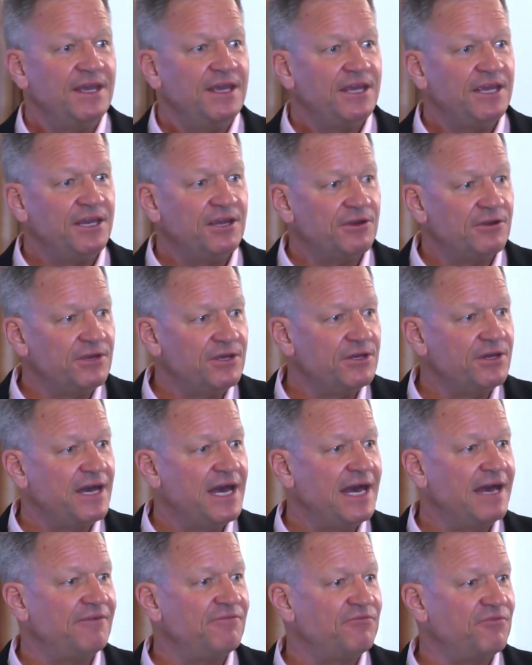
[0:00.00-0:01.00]
Here you
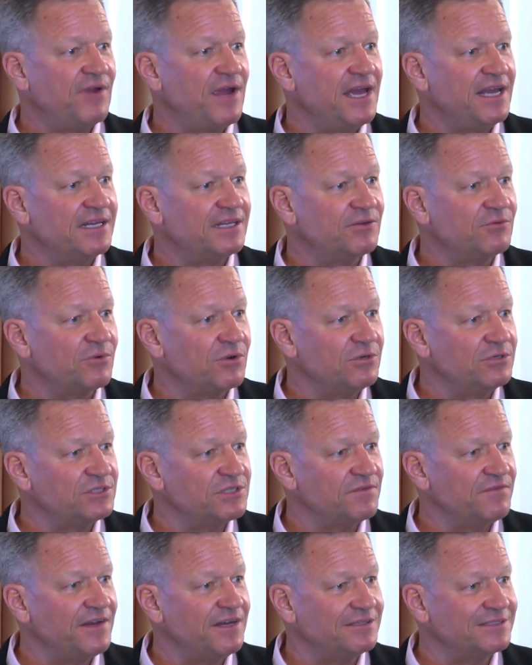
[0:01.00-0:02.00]
have Franklin
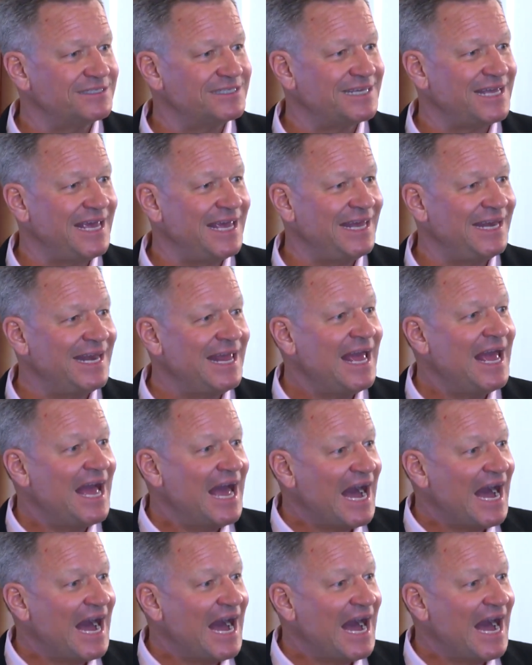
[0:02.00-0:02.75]
Roosevelt saying,